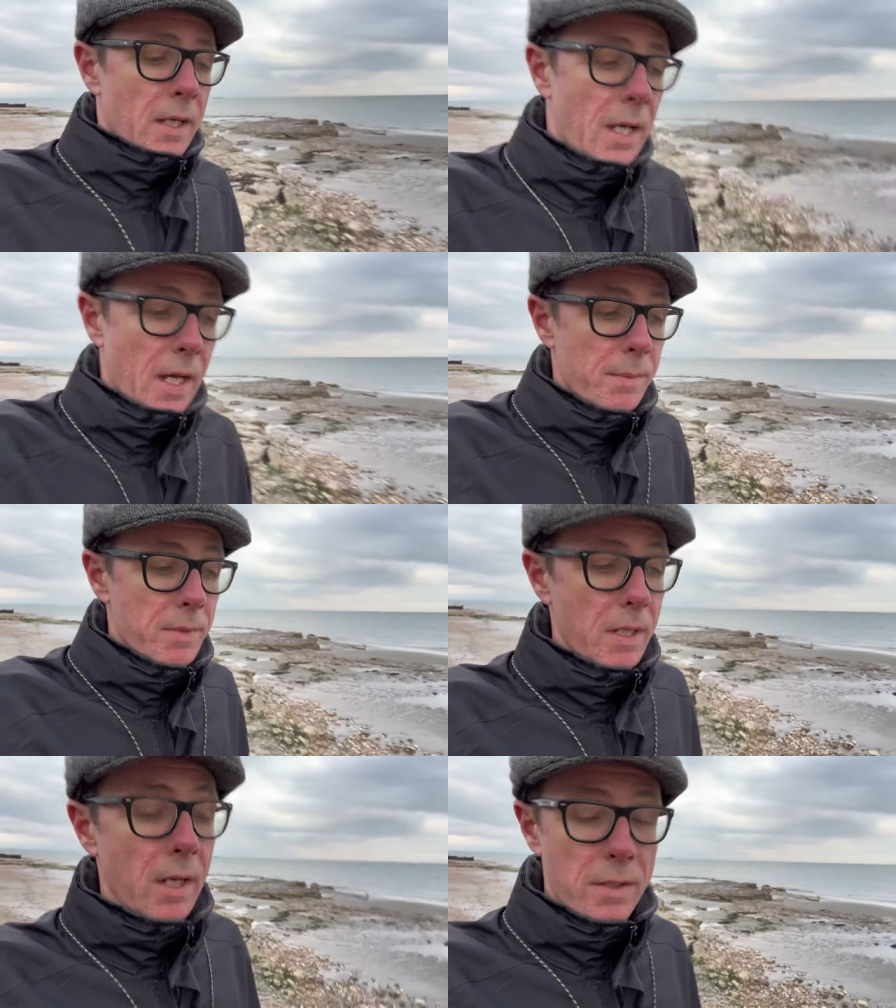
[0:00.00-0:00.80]
Um,
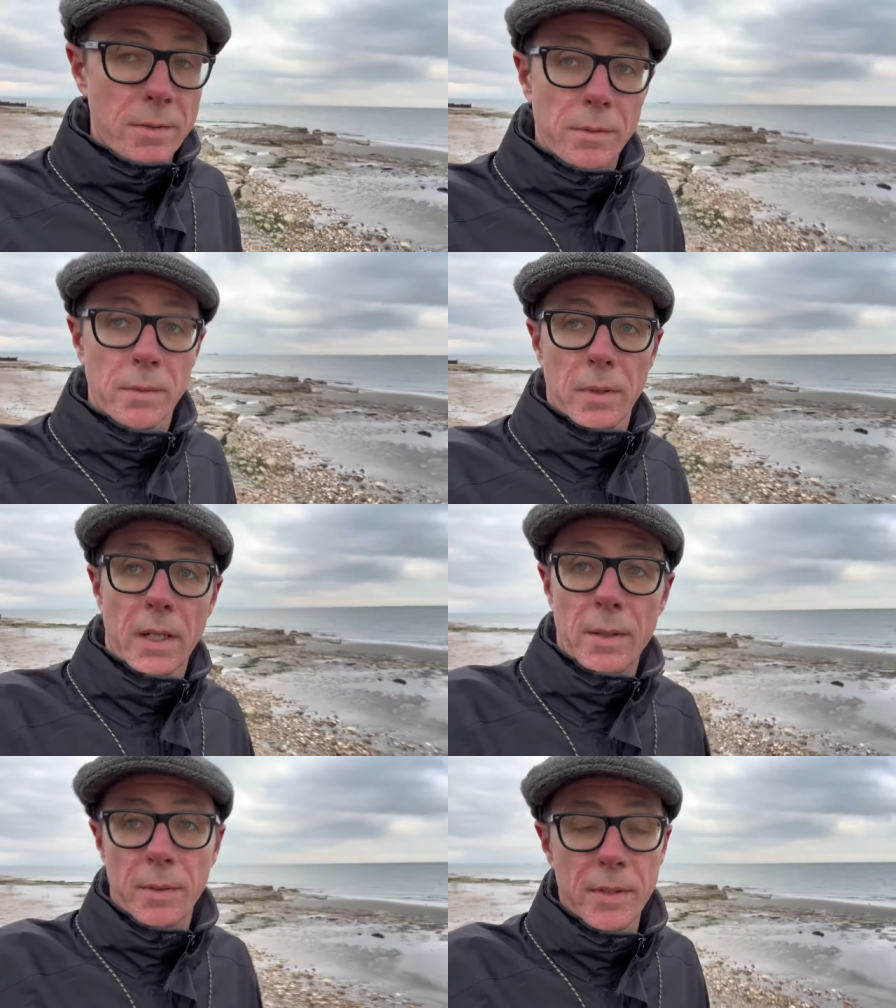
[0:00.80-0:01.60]
car's all
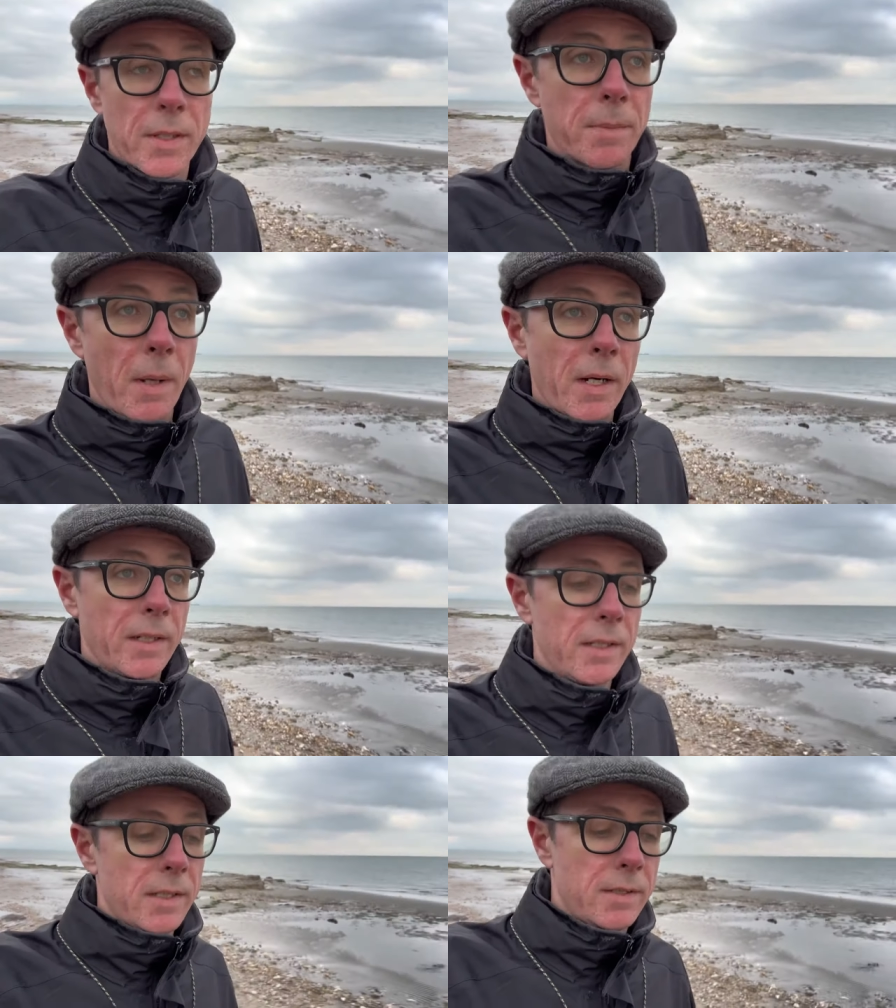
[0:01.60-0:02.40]
uh, with Neil
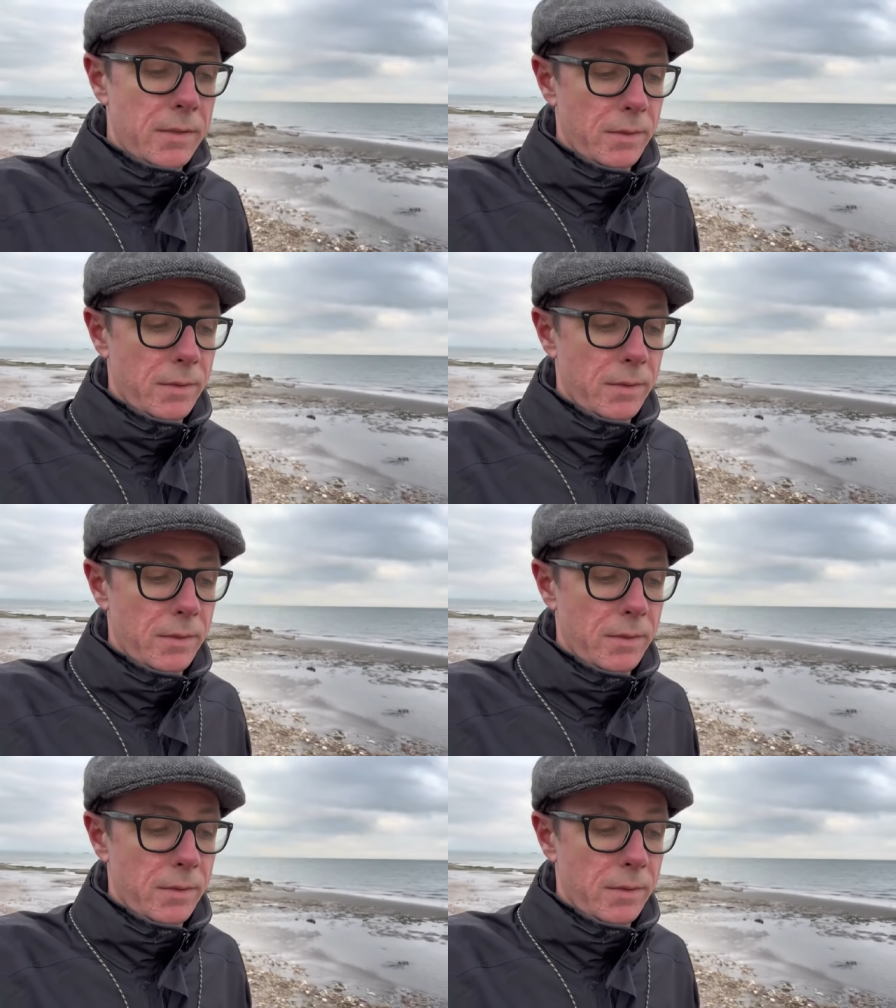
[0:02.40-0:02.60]
Buckley.